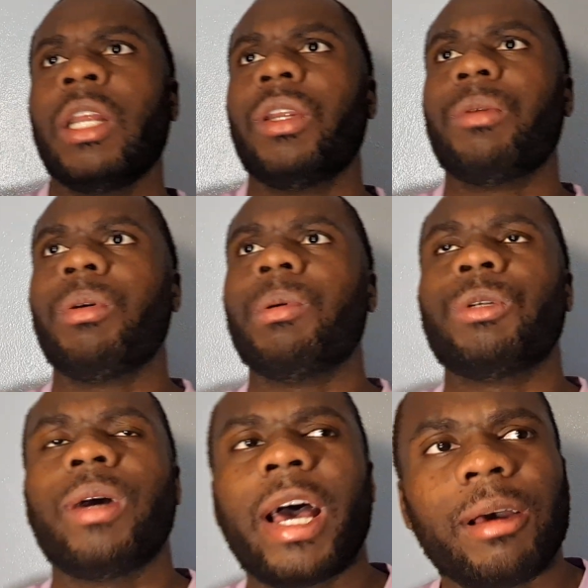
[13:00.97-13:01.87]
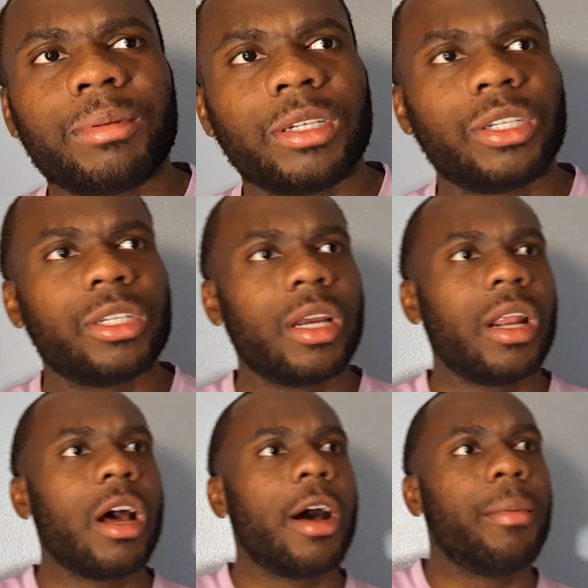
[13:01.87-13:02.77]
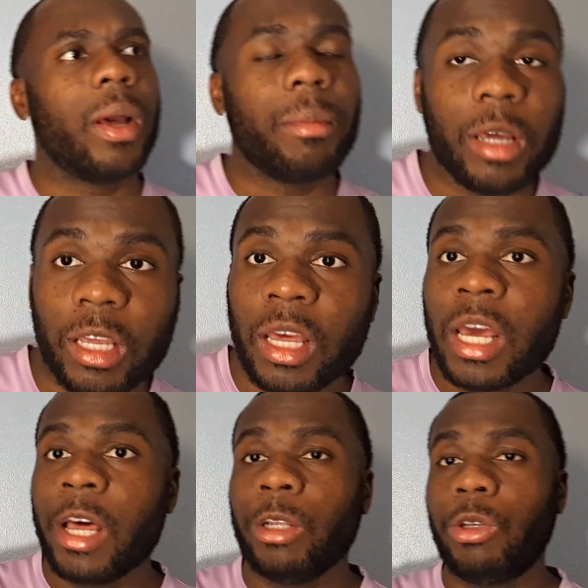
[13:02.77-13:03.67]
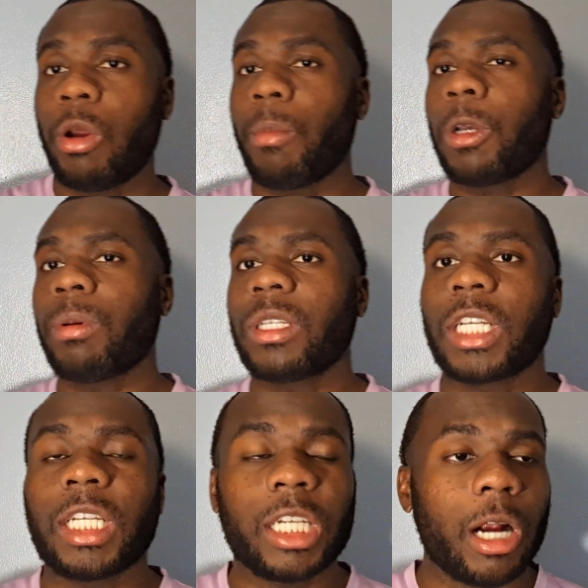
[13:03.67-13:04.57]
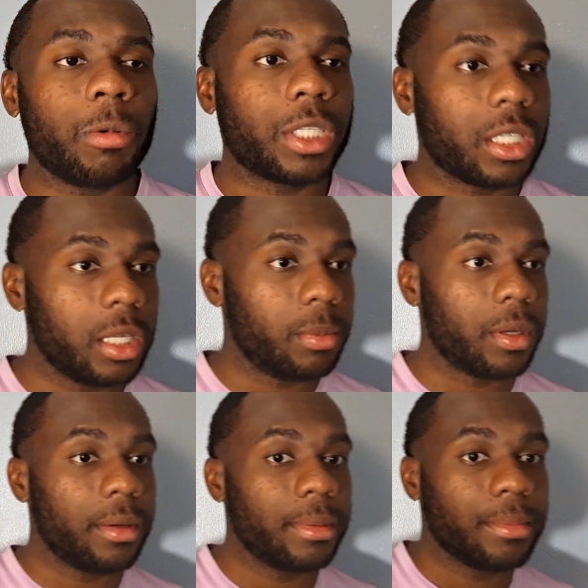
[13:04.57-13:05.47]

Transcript: That's pretty much what happened and shit. You know what I mean? During most of my time there, I was sleeping.